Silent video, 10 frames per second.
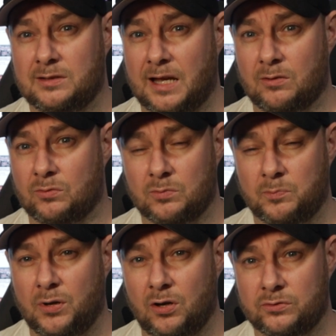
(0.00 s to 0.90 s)
downed
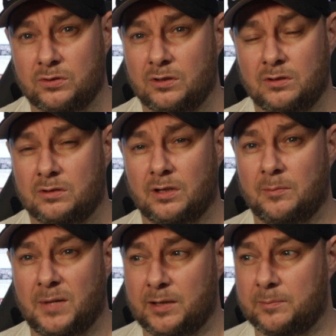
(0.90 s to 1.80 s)
pod that
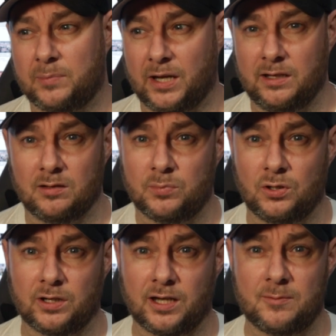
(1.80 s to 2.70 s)
I might paint and
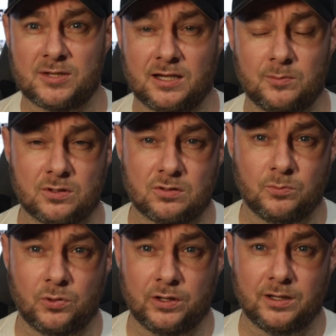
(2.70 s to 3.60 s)
put on a gaming table at
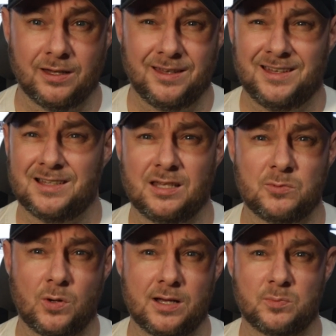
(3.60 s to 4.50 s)
some point, it
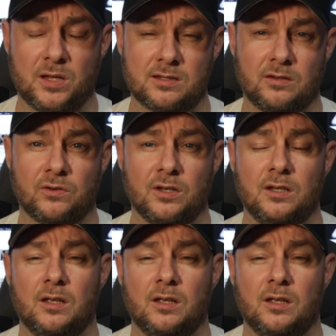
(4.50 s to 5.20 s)
seems quite expensive.